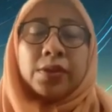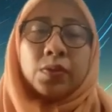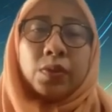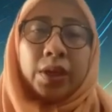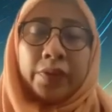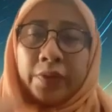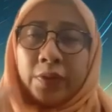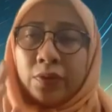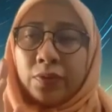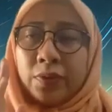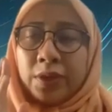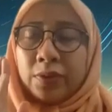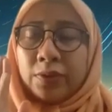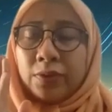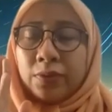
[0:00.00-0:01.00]
So if you don't
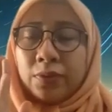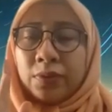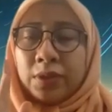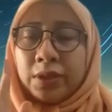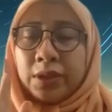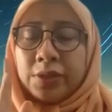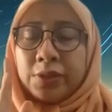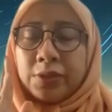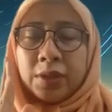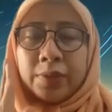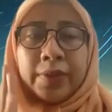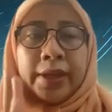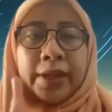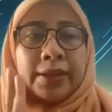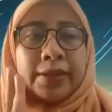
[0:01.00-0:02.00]
want to
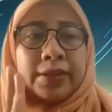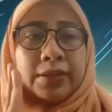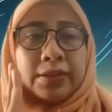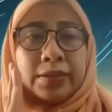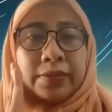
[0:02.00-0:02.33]
stop at,